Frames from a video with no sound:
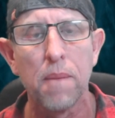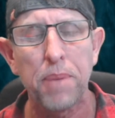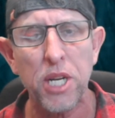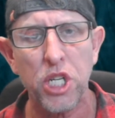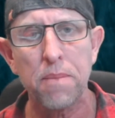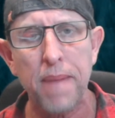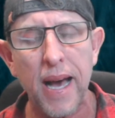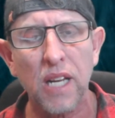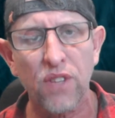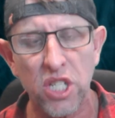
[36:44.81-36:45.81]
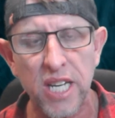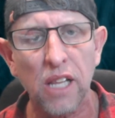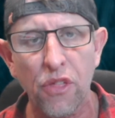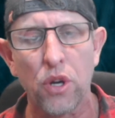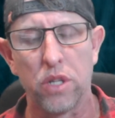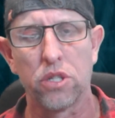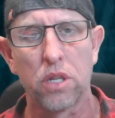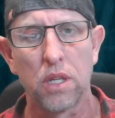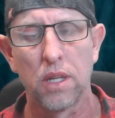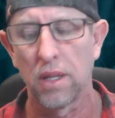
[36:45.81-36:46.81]
pitch in money for the telethons.
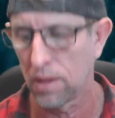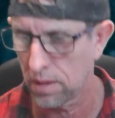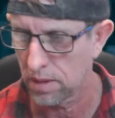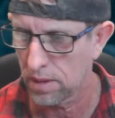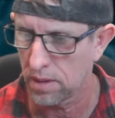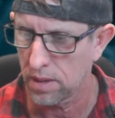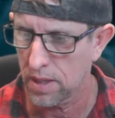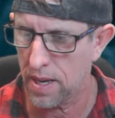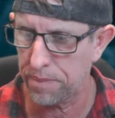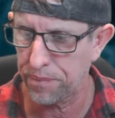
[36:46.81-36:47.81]
Yeah.